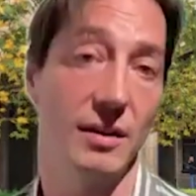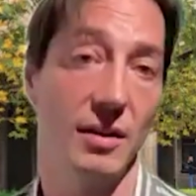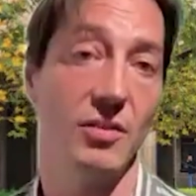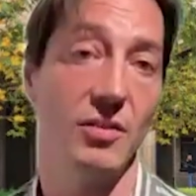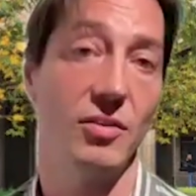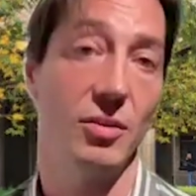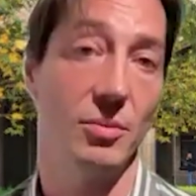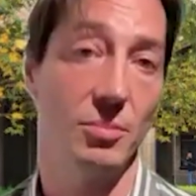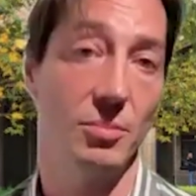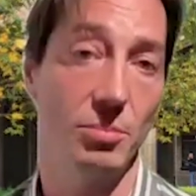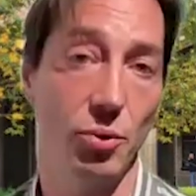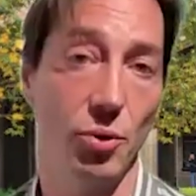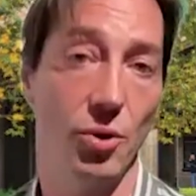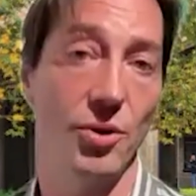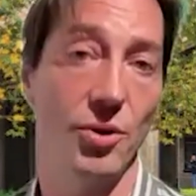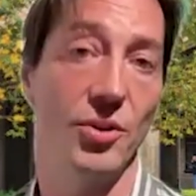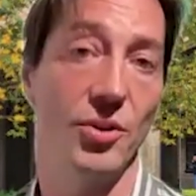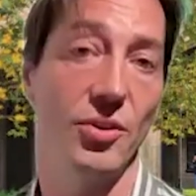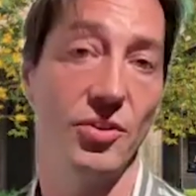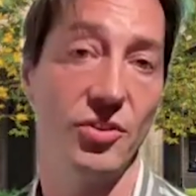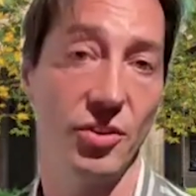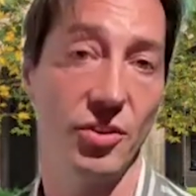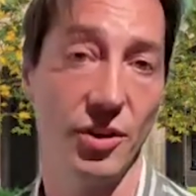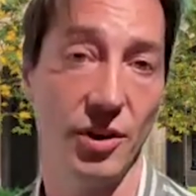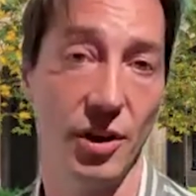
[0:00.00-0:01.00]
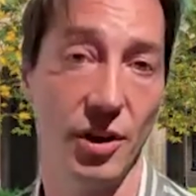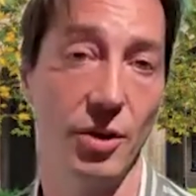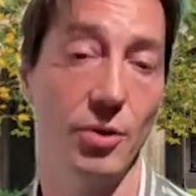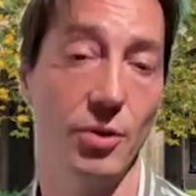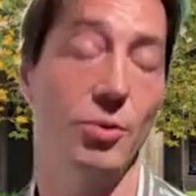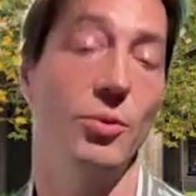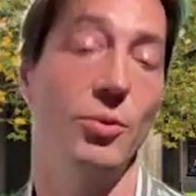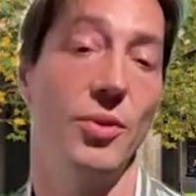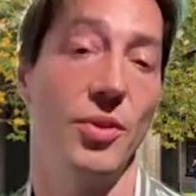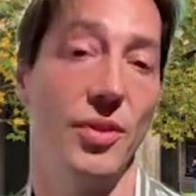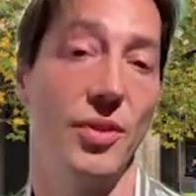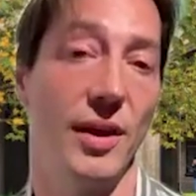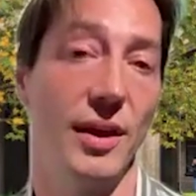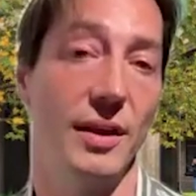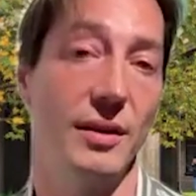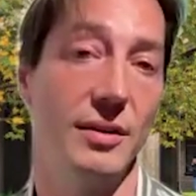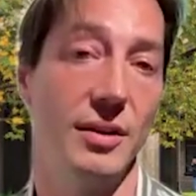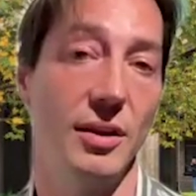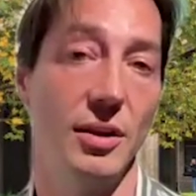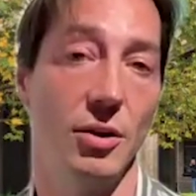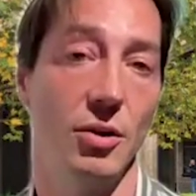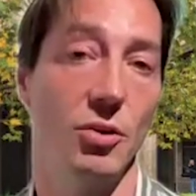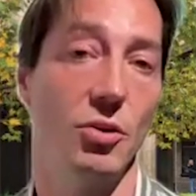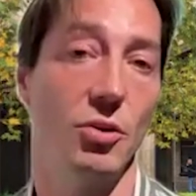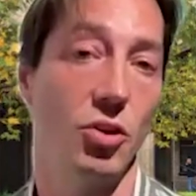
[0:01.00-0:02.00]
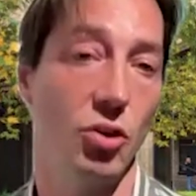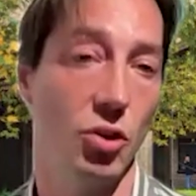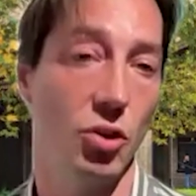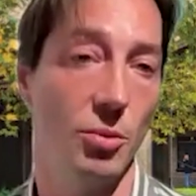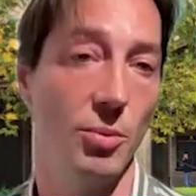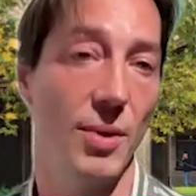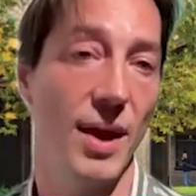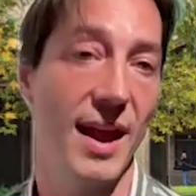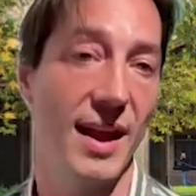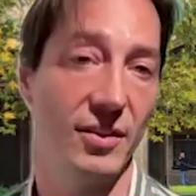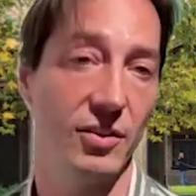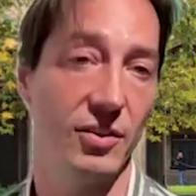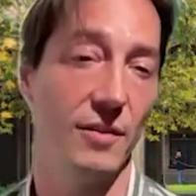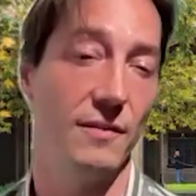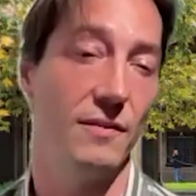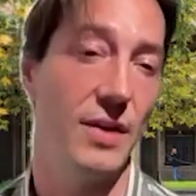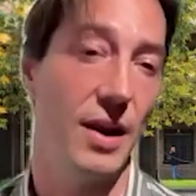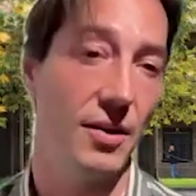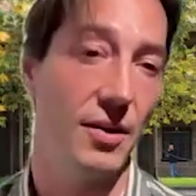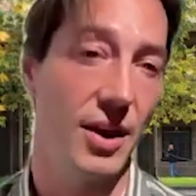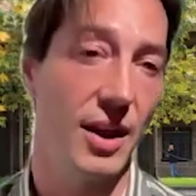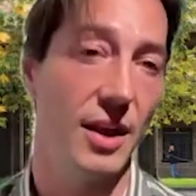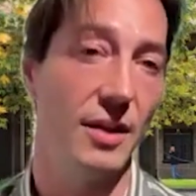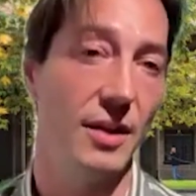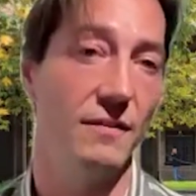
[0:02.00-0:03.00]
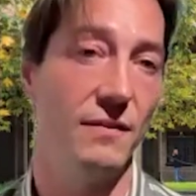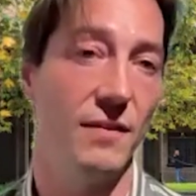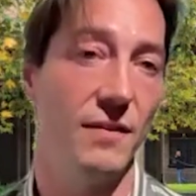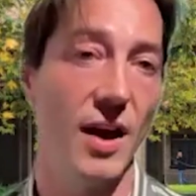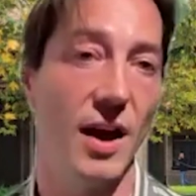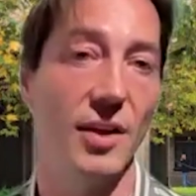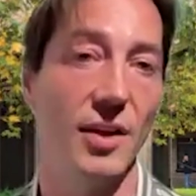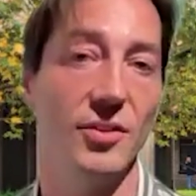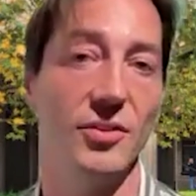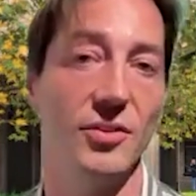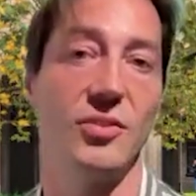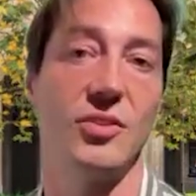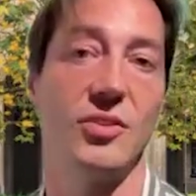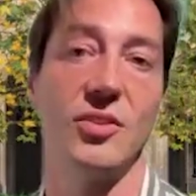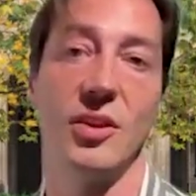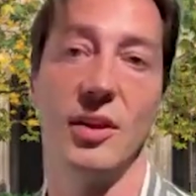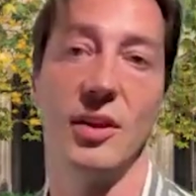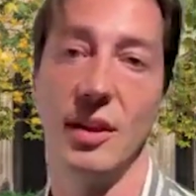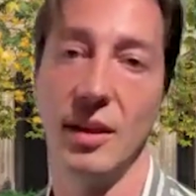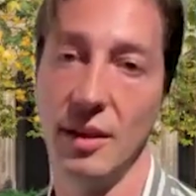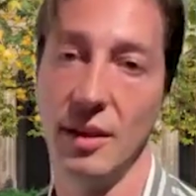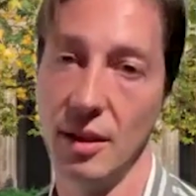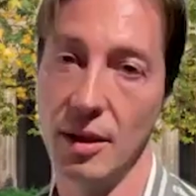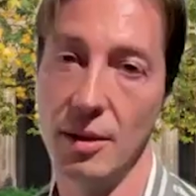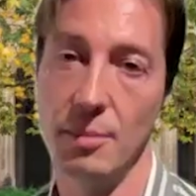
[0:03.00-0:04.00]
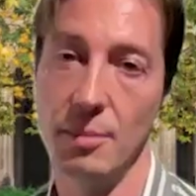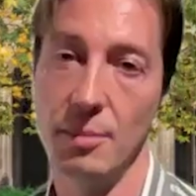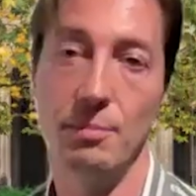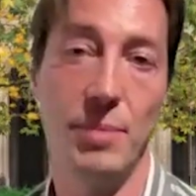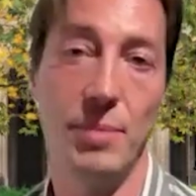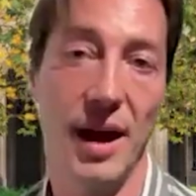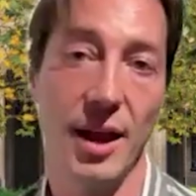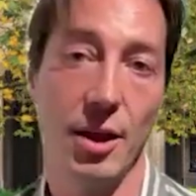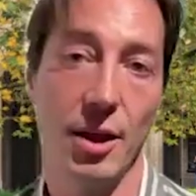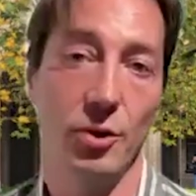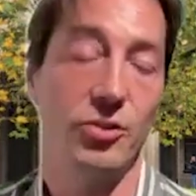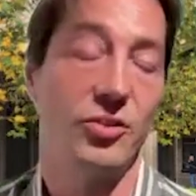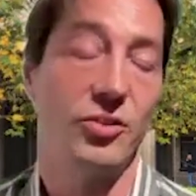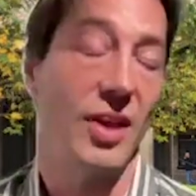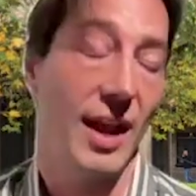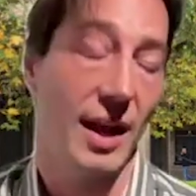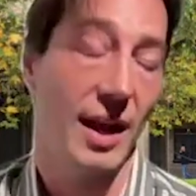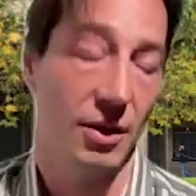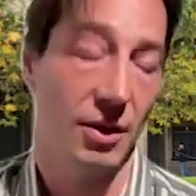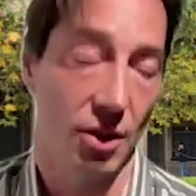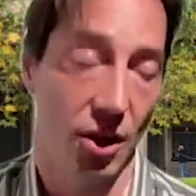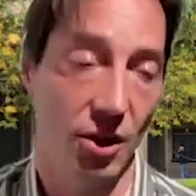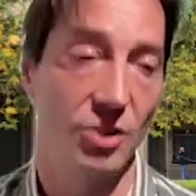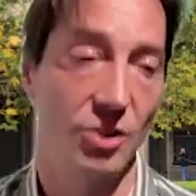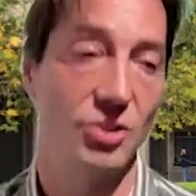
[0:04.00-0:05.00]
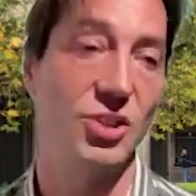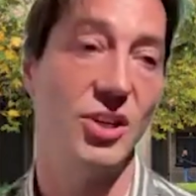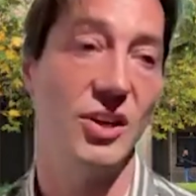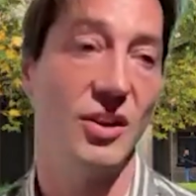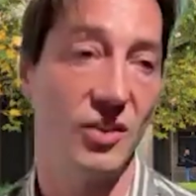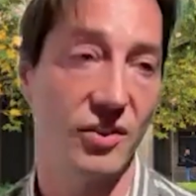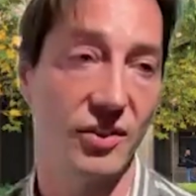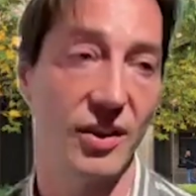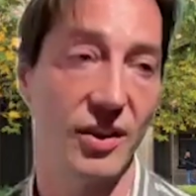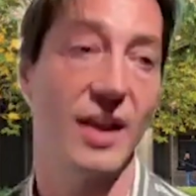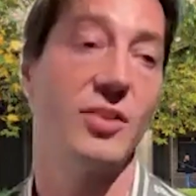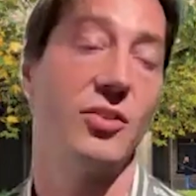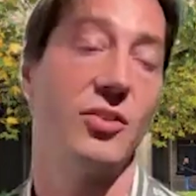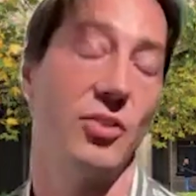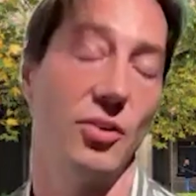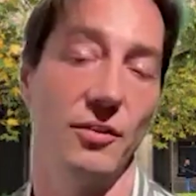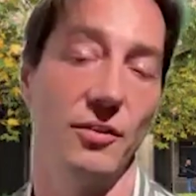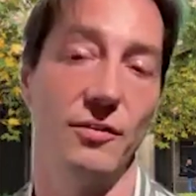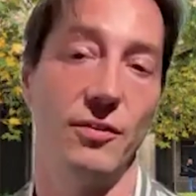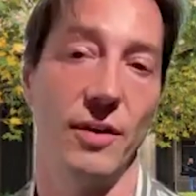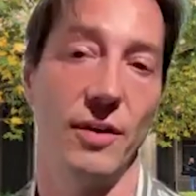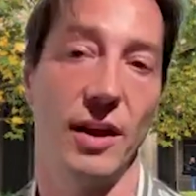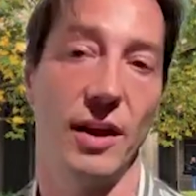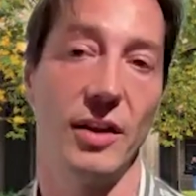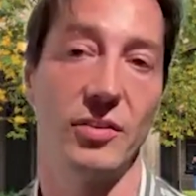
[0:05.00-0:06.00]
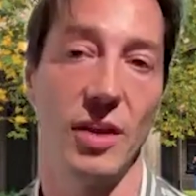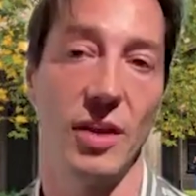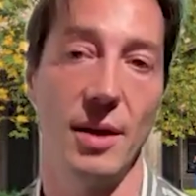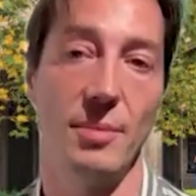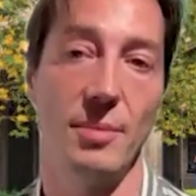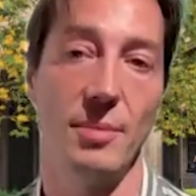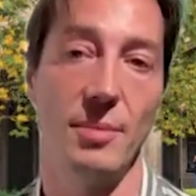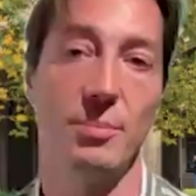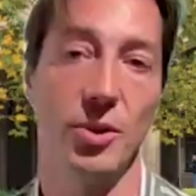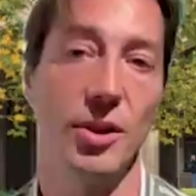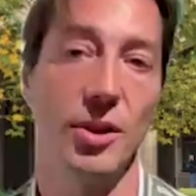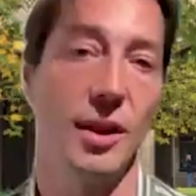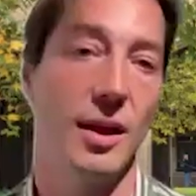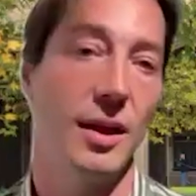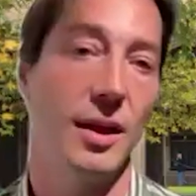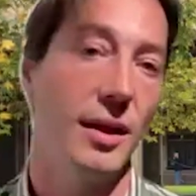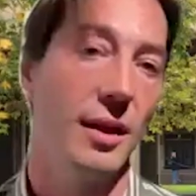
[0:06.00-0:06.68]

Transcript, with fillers: It's important to note that you know Cuba has a very advanced biotechnology sector, for example,